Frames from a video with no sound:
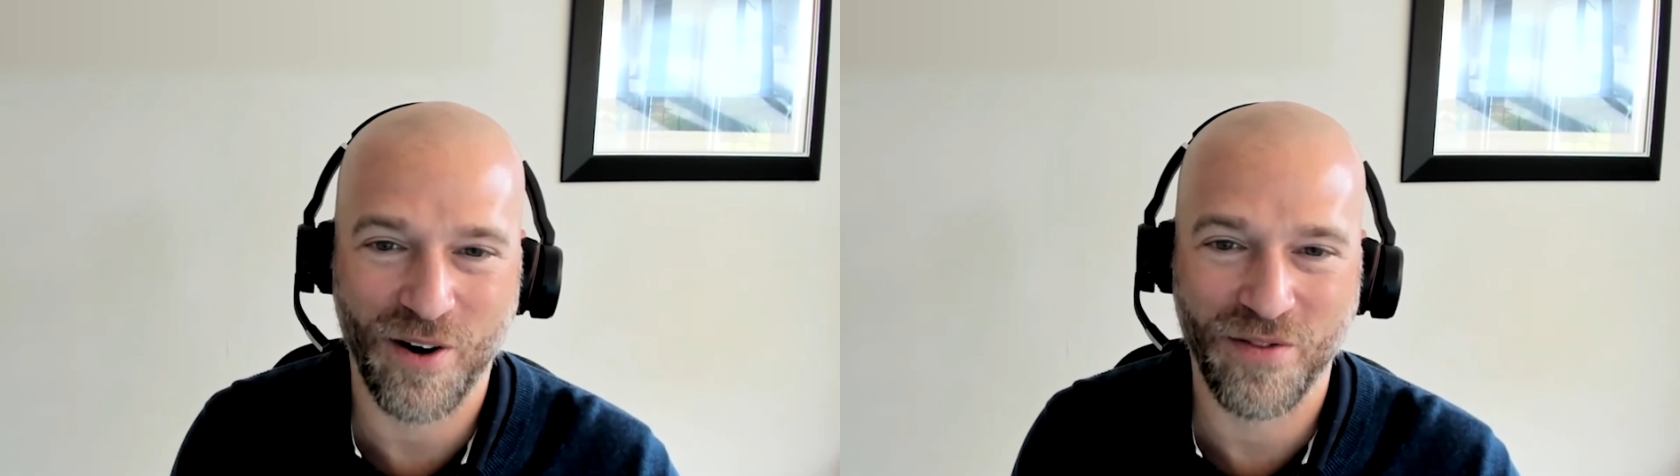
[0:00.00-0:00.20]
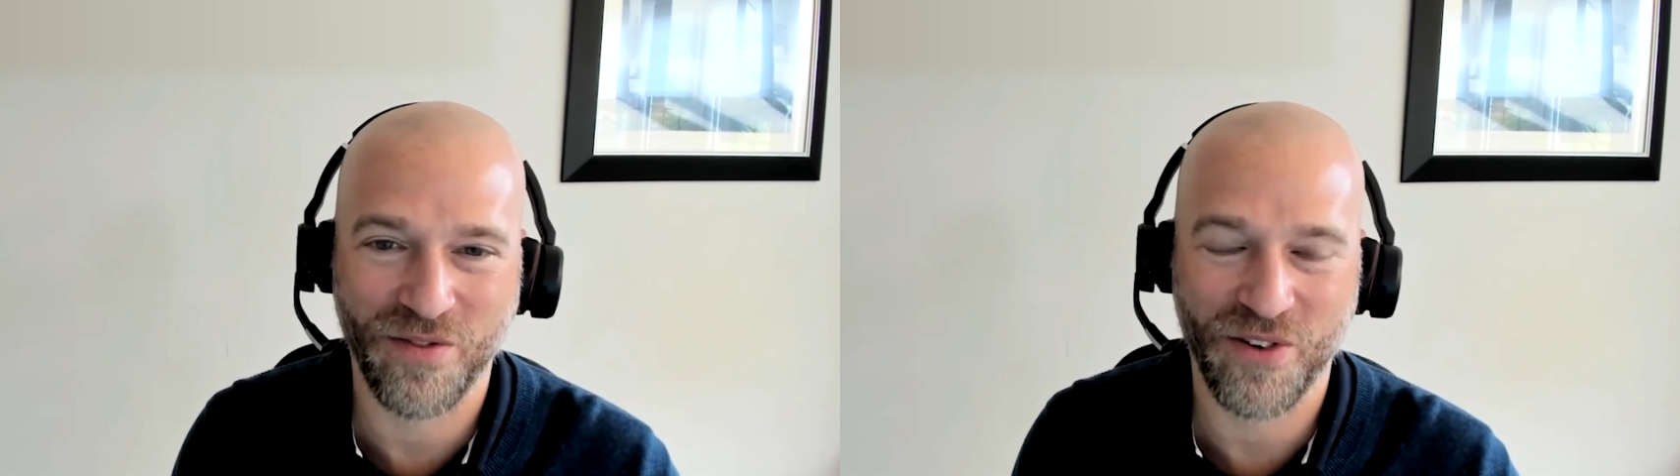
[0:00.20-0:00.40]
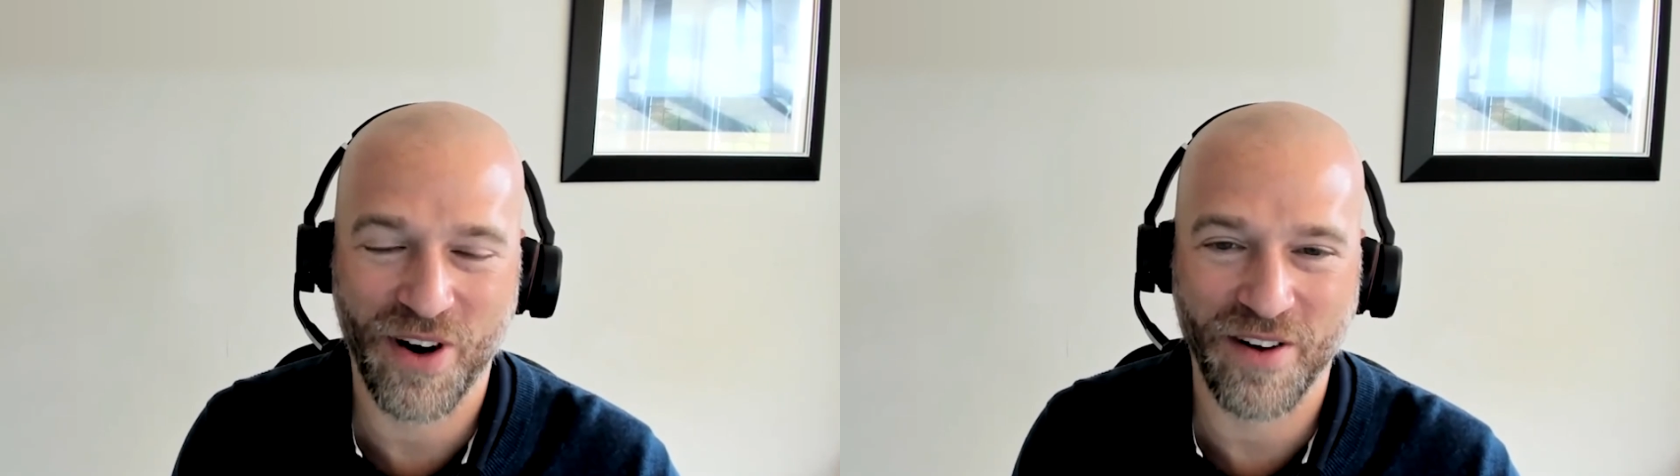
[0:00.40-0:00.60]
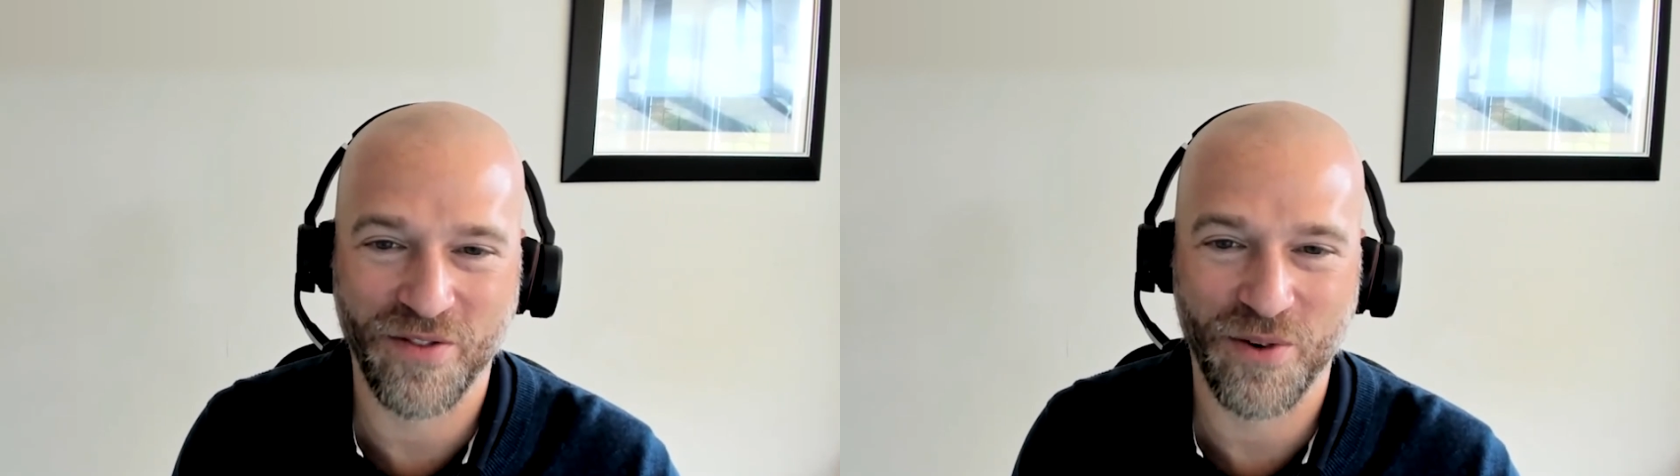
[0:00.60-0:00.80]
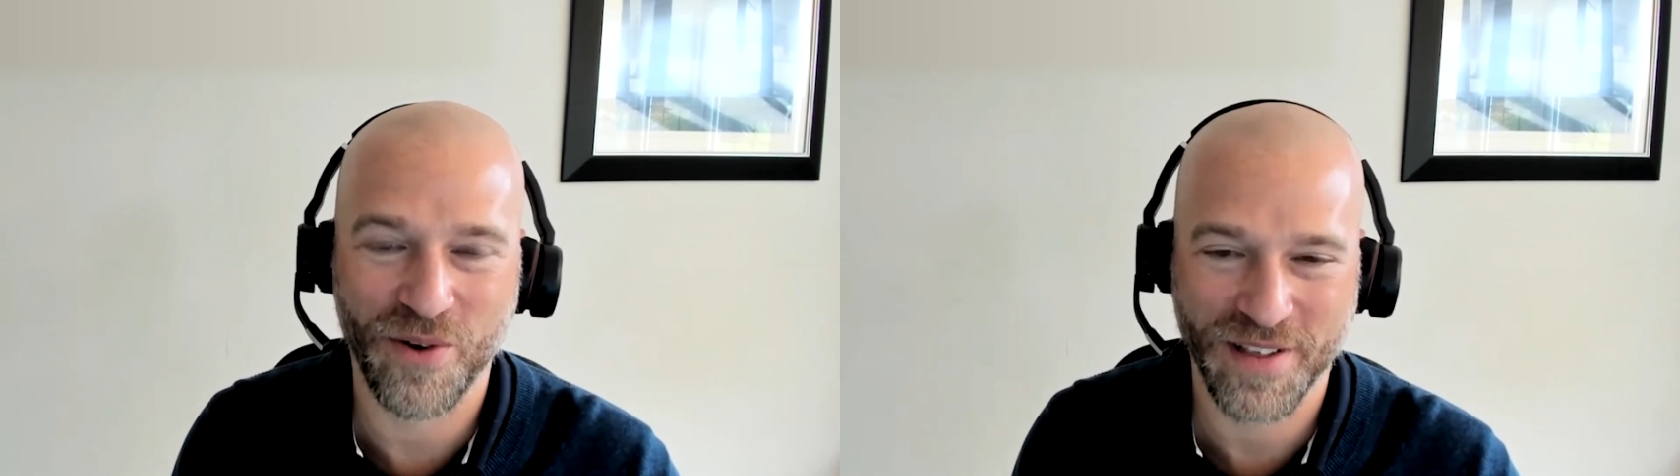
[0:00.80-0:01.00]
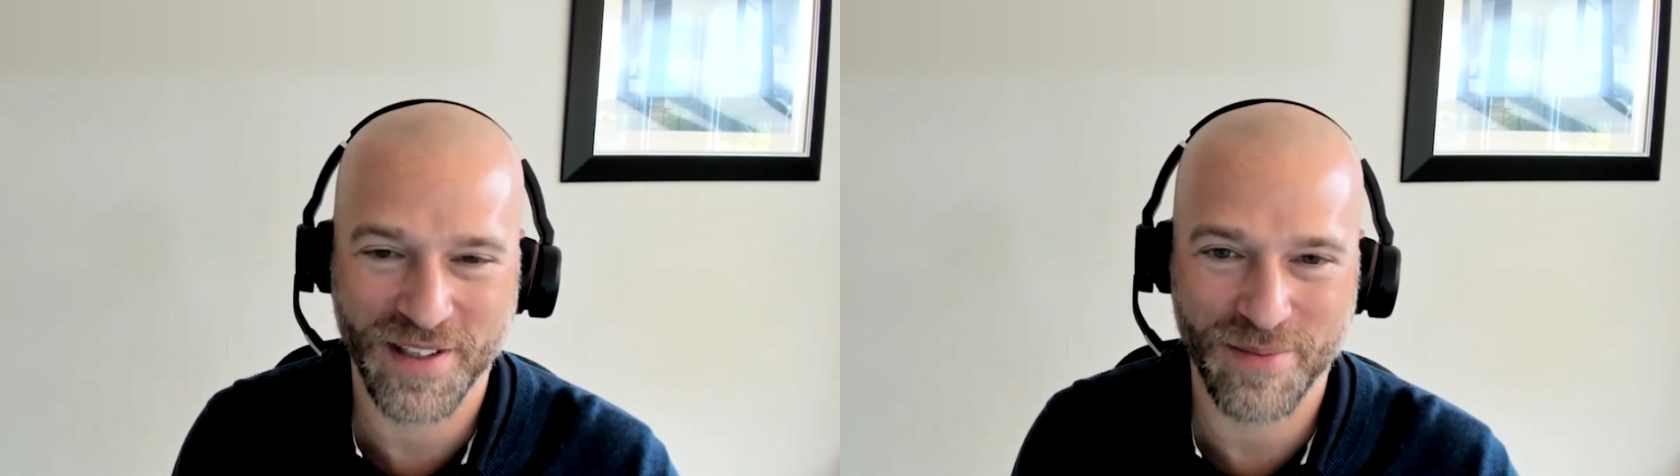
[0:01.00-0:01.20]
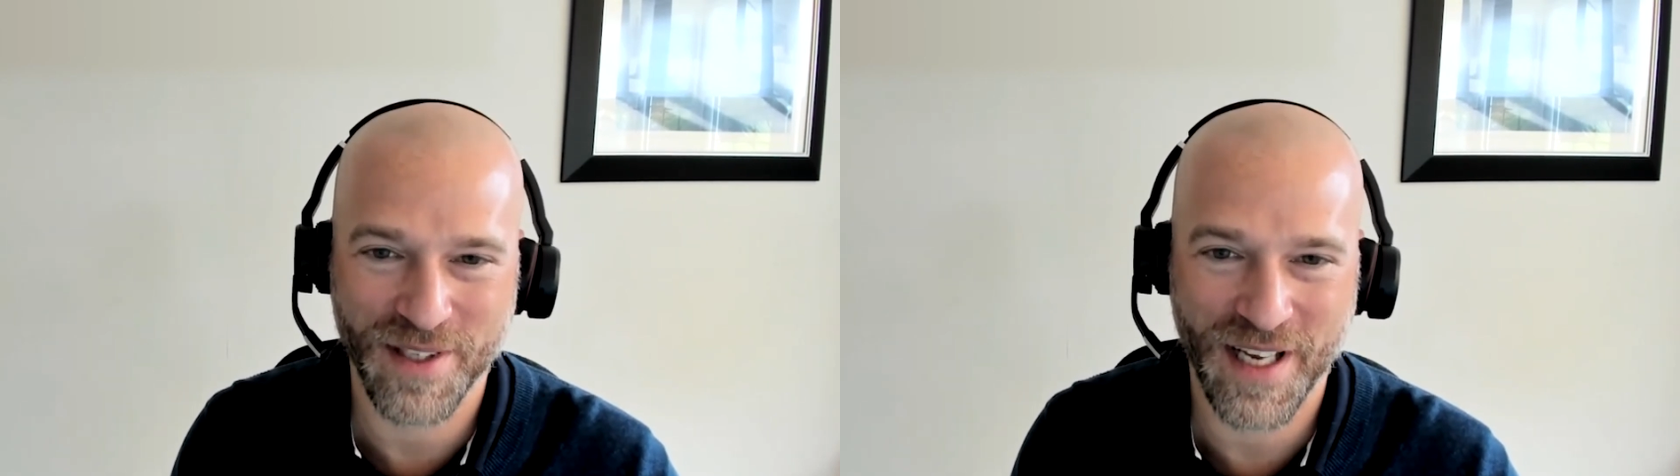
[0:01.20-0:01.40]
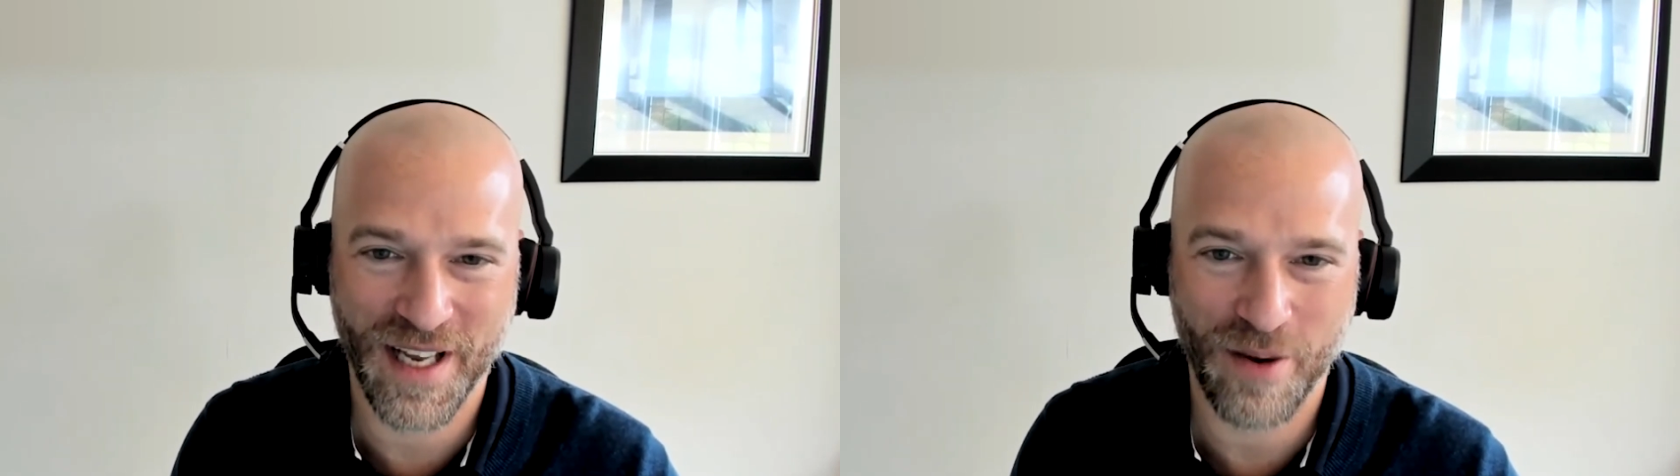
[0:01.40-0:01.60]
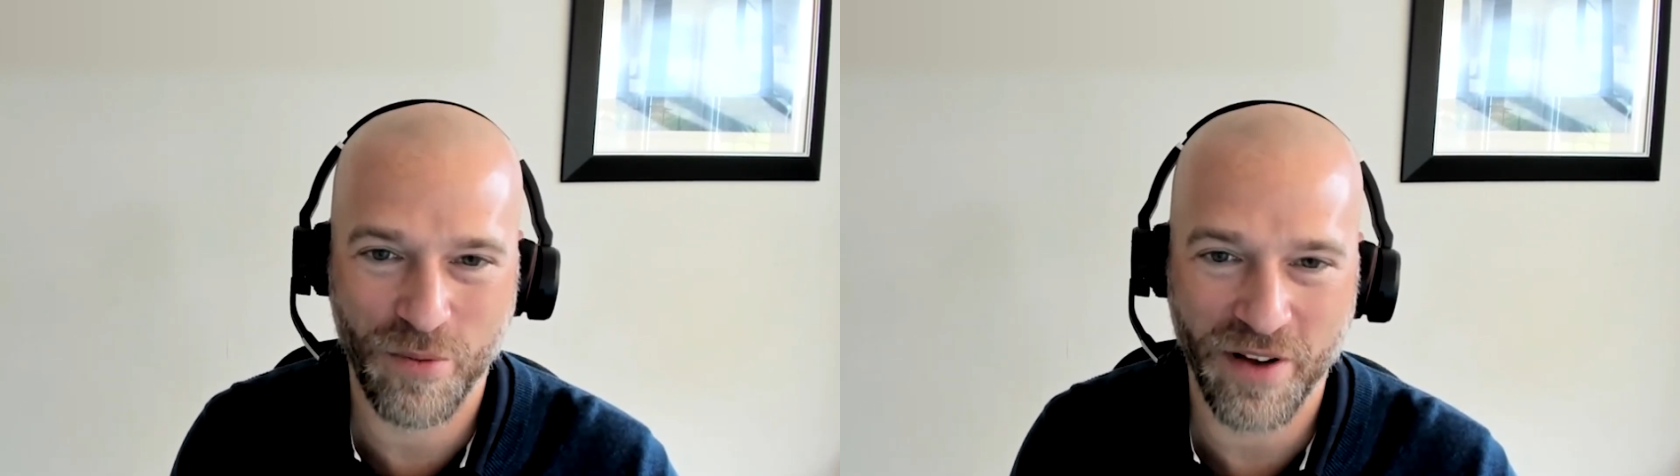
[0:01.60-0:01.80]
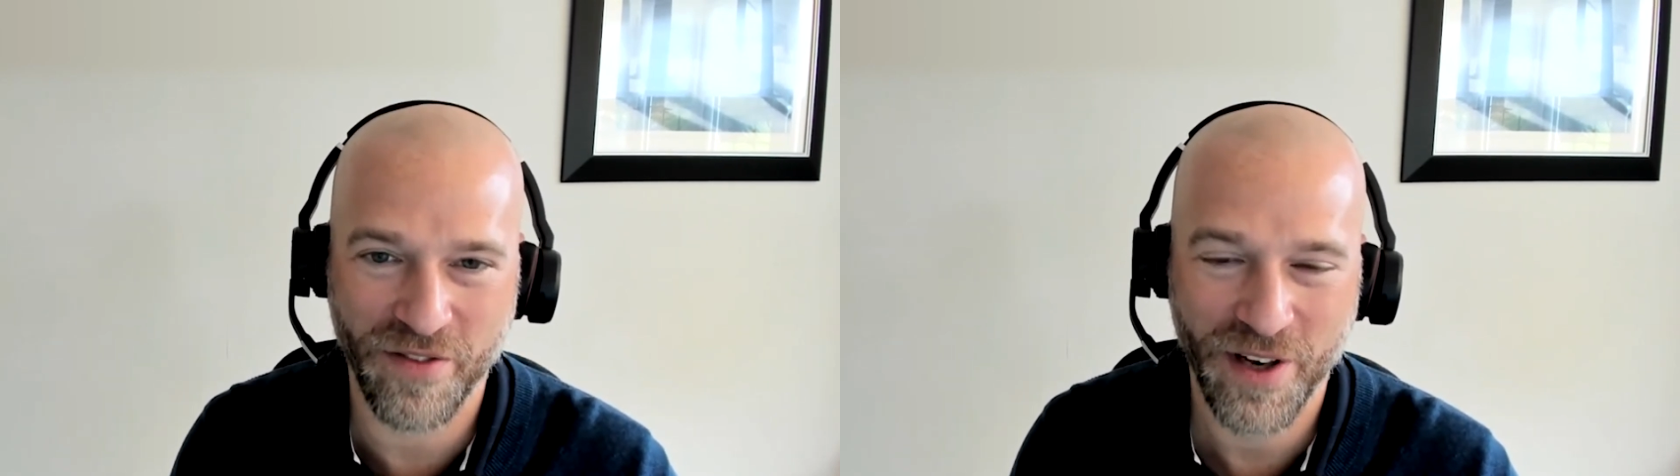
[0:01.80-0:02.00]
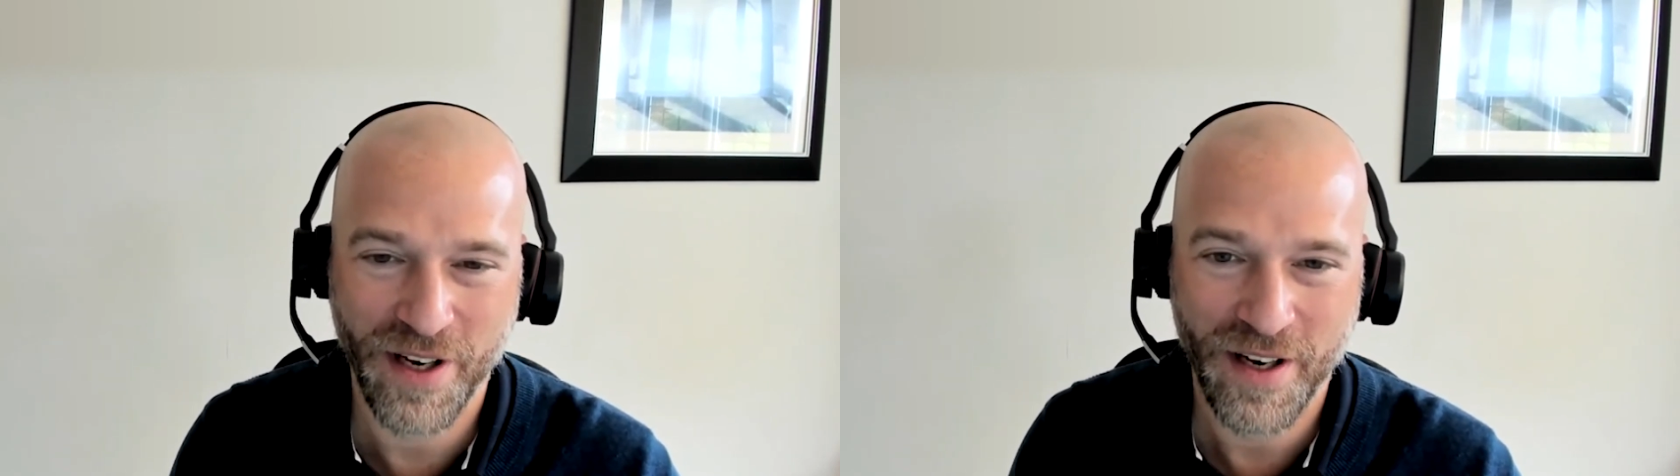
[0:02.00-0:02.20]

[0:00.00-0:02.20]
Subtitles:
offering for customers here with